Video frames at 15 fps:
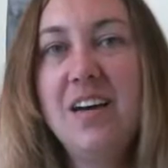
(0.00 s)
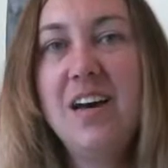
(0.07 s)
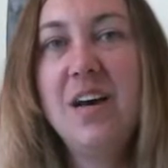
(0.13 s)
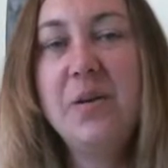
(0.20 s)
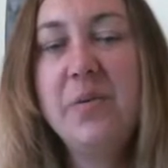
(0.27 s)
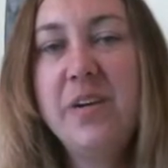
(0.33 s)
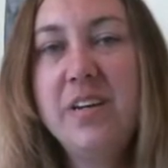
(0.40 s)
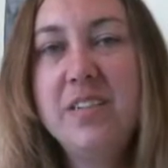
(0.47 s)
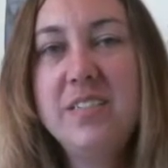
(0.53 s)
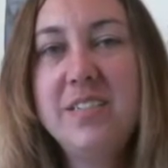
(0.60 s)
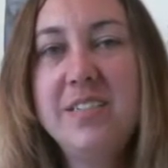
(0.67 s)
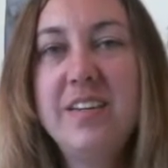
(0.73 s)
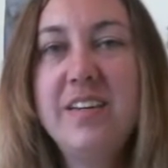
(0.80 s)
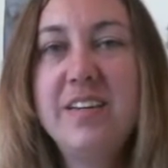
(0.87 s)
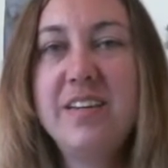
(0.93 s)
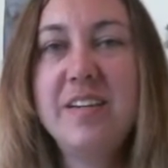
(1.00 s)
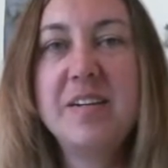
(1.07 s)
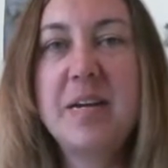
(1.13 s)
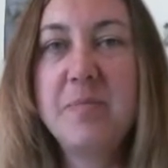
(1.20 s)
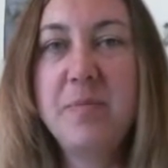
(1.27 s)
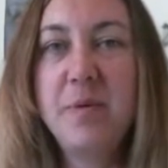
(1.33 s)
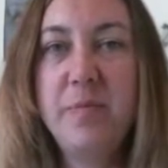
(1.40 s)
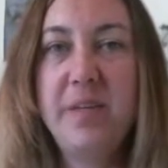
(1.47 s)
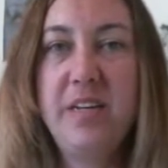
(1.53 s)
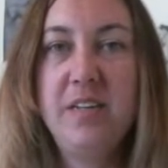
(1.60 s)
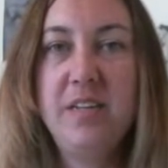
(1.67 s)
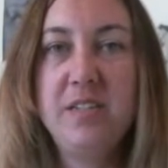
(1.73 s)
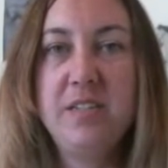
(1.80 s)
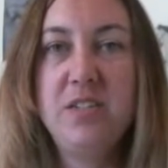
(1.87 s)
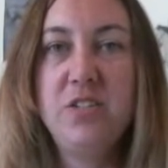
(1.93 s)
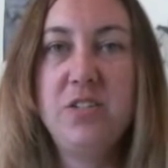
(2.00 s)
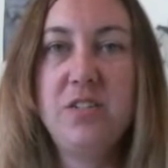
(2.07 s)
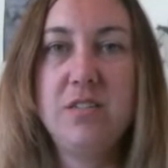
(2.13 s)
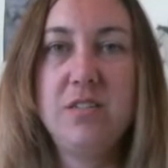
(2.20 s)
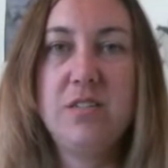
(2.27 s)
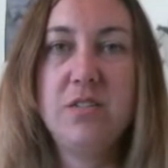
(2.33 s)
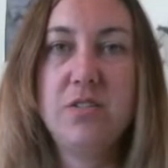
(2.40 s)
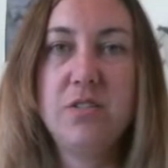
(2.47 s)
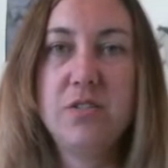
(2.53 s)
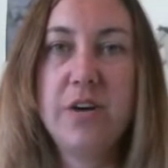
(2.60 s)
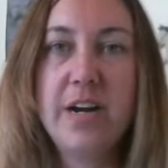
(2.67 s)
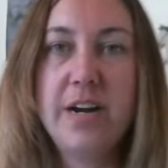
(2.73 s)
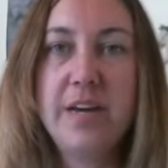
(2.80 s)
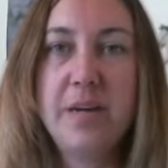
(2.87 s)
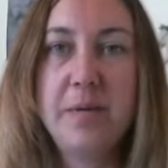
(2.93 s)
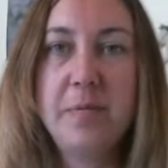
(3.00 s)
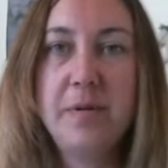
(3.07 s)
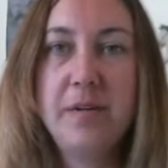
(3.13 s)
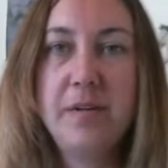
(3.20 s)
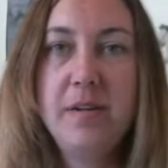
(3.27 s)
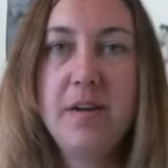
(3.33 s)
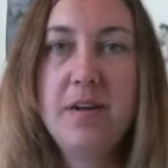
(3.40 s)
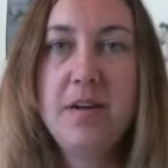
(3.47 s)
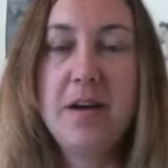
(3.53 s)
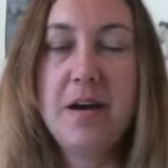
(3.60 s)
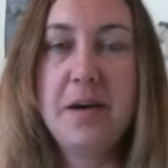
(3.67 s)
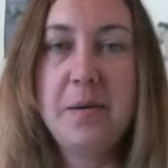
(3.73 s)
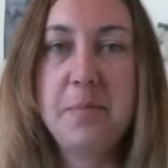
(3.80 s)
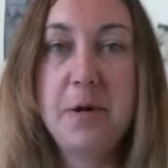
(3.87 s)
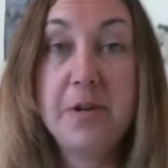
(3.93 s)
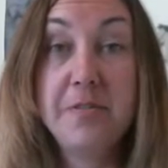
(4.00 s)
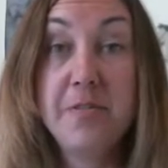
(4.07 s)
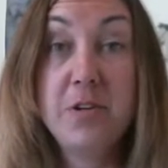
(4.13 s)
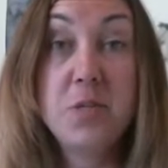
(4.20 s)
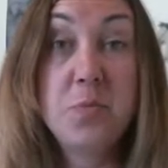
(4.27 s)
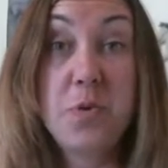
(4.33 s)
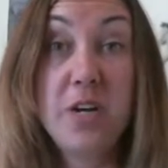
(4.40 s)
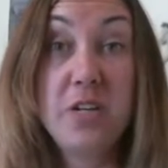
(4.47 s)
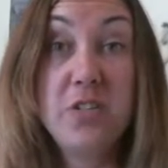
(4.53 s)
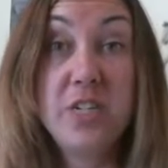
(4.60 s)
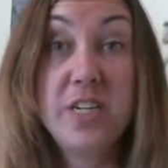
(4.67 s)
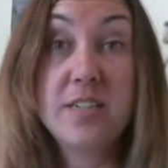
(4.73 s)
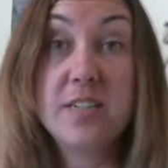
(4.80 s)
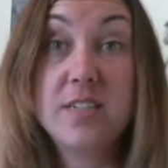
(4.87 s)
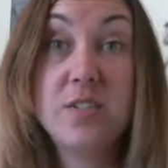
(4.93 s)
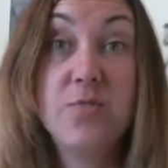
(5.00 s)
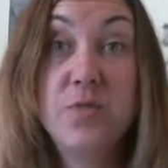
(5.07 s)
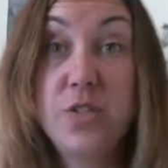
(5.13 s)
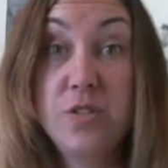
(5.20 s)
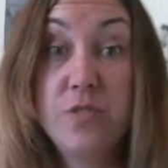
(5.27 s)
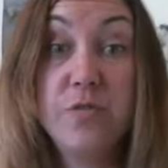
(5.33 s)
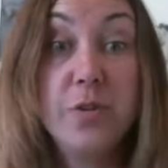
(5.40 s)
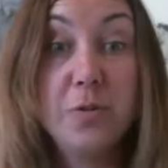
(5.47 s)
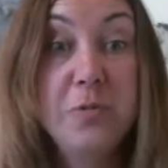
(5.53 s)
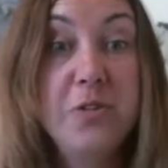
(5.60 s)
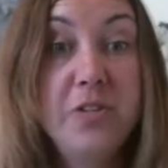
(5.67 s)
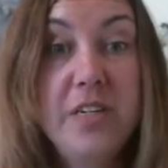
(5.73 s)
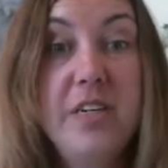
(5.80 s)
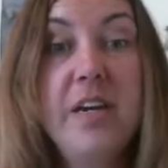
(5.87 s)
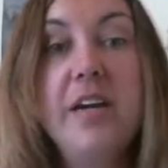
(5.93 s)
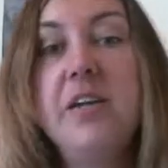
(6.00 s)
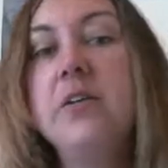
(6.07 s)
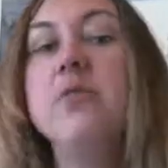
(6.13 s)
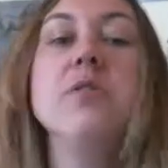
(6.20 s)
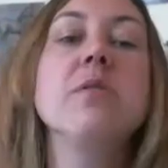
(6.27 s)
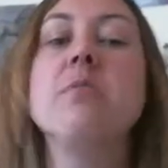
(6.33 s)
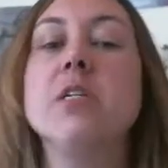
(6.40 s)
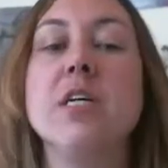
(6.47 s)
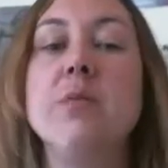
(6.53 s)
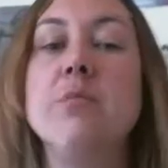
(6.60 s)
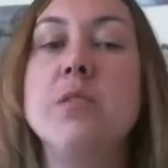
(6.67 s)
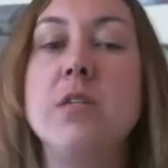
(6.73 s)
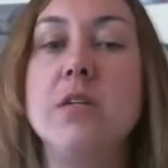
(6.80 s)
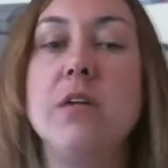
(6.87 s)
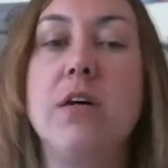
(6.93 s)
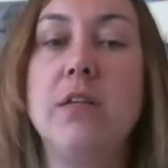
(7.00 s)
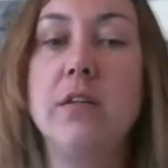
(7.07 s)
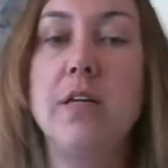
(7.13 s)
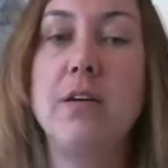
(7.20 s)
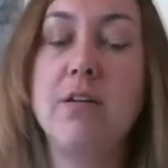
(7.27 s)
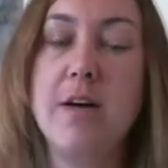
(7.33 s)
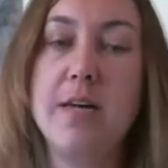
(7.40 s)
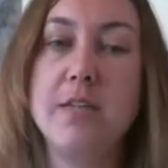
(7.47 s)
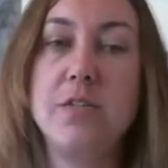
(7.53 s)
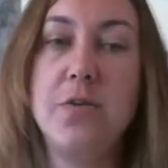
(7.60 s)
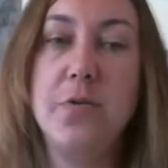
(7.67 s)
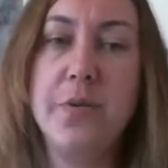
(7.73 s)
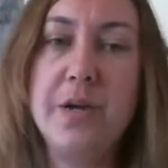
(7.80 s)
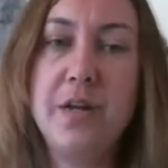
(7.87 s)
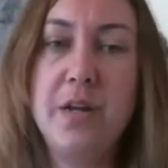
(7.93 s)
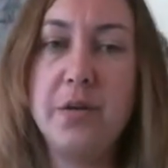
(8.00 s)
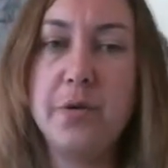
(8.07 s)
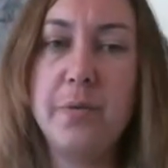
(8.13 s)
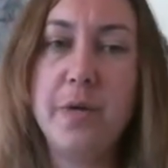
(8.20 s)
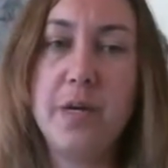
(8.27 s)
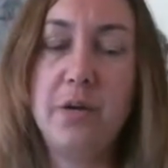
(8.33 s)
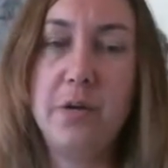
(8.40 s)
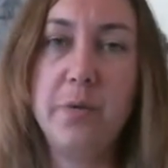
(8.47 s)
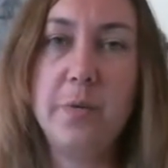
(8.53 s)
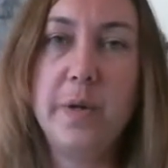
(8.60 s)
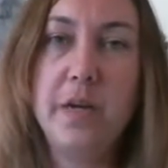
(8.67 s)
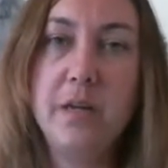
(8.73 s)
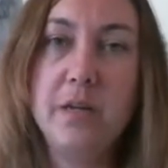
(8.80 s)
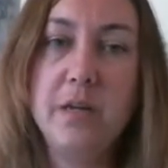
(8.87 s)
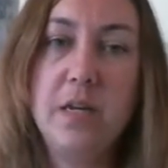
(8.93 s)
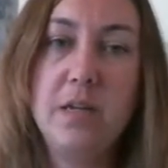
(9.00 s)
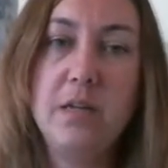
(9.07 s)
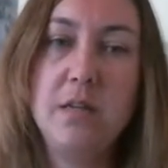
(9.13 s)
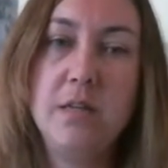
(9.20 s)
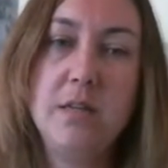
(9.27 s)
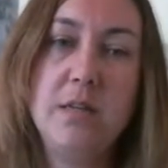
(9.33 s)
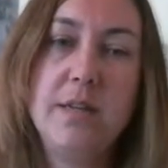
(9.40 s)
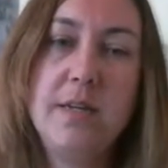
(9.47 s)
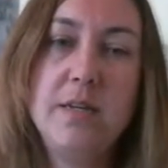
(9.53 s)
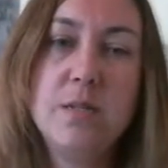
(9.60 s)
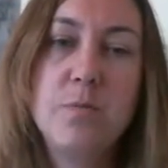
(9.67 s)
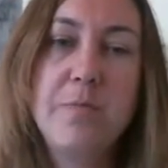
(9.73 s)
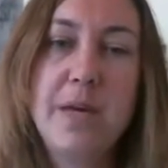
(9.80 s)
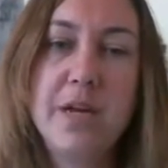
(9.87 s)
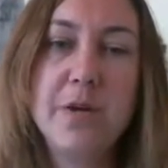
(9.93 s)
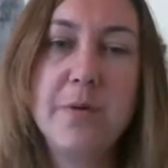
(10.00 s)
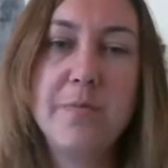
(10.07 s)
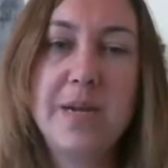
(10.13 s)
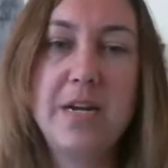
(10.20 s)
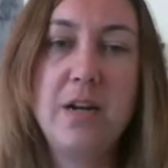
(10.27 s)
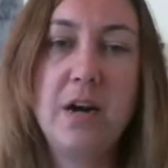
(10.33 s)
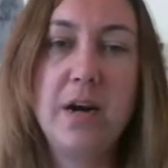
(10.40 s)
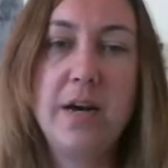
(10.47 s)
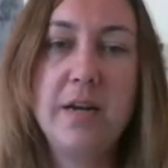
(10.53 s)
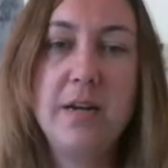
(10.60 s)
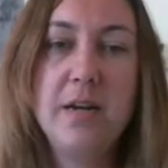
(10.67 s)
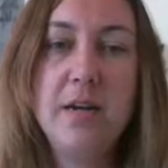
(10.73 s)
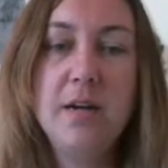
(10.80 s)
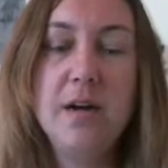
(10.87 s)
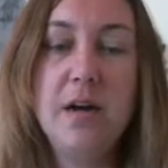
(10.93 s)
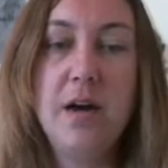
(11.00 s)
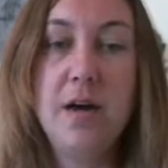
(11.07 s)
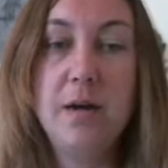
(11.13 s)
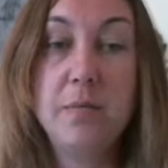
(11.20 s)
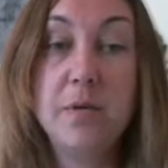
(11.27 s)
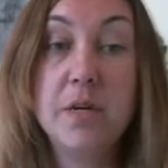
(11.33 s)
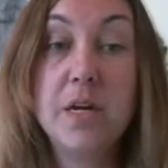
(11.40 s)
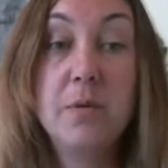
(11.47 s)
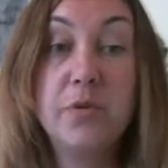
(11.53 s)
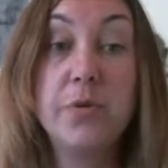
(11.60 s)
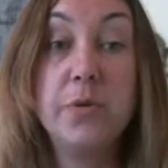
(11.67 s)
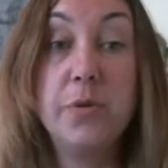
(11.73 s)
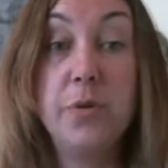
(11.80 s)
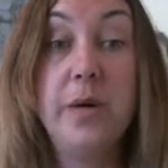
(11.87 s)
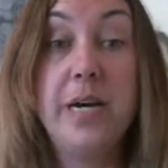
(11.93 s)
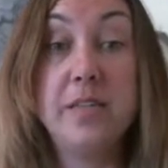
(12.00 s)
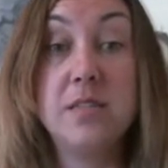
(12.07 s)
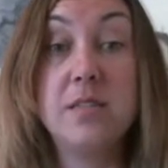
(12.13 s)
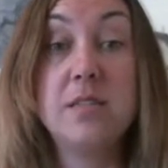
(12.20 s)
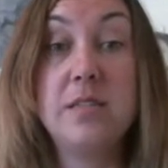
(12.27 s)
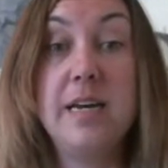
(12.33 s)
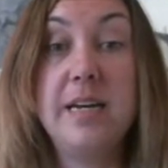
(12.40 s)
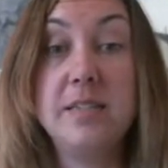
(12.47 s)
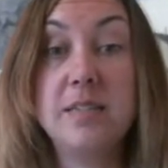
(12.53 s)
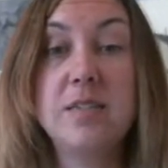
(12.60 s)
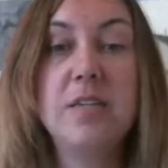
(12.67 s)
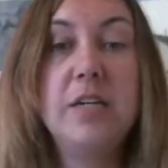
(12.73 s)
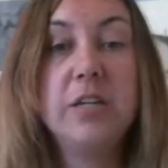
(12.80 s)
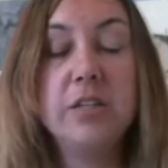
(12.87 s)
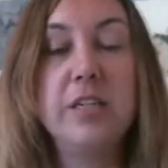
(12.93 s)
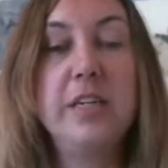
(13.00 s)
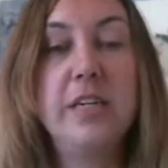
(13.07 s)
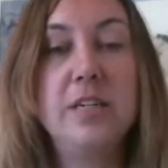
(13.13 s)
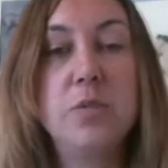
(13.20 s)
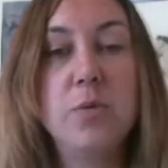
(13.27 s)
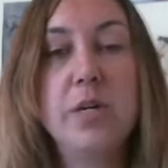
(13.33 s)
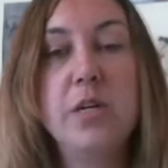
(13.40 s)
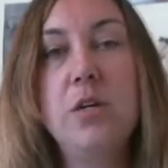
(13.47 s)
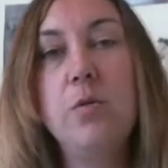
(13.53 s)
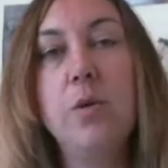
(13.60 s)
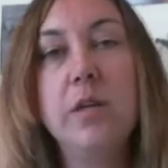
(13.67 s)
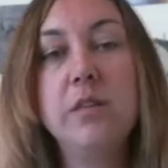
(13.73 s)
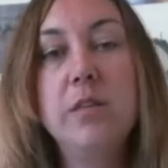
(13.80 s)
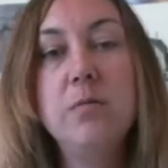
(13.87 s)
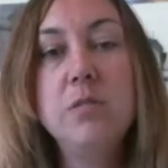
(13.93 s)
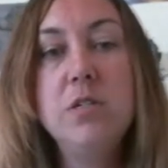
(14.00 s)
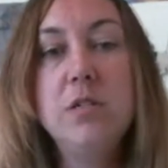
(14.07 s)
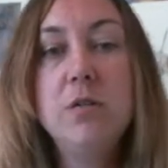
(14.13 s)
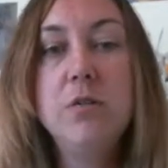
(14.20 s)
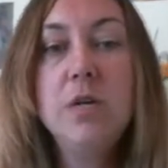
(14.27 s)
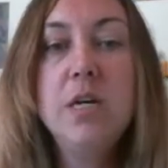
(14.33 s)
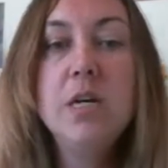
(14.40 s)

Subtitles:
I wanted to take a couple minutes and just describe our first project just verbally. I know sometimes in an online class you read and you read and you read and things may or may not come through as clearly as what you want them to.